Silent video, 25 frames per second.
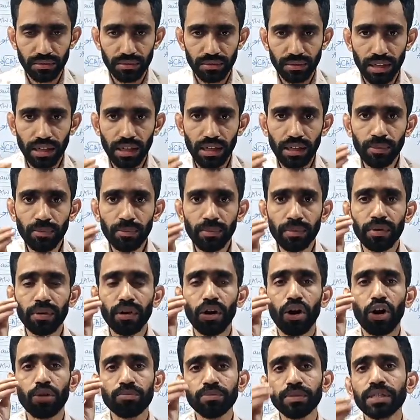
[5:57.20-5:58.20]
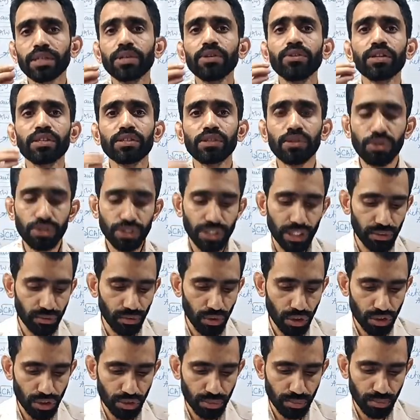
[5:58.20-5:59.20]
the objective resolution
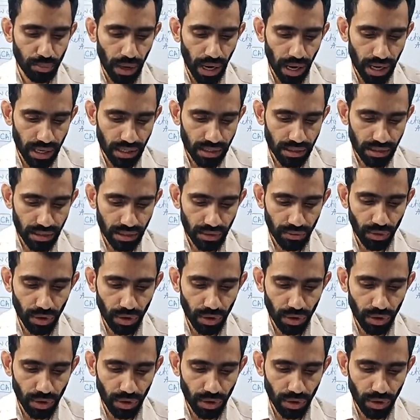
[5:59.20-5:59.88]
was passed